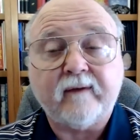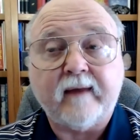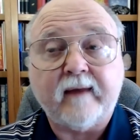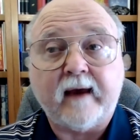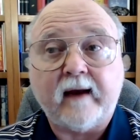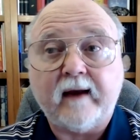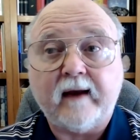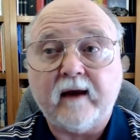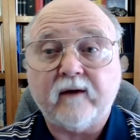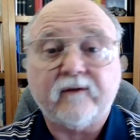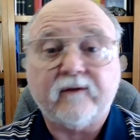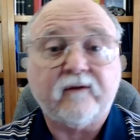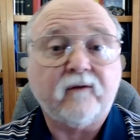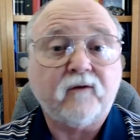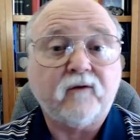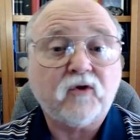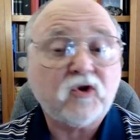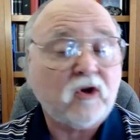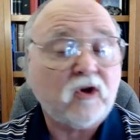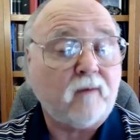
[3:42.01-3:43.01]
that
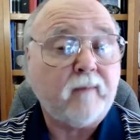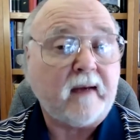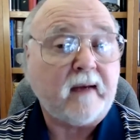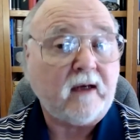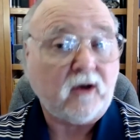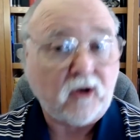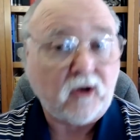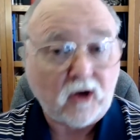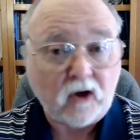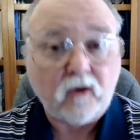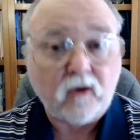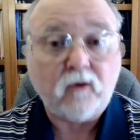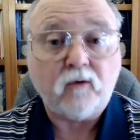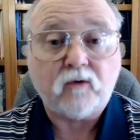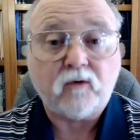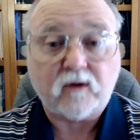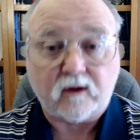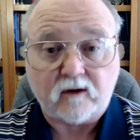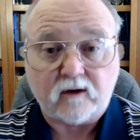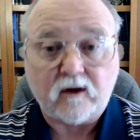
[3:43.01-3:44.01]
should be new
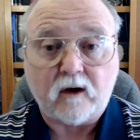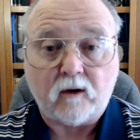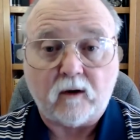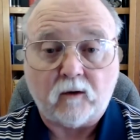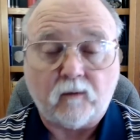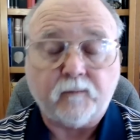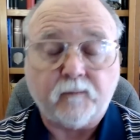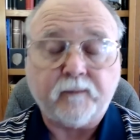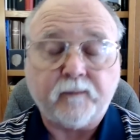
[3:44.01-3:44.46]
to you.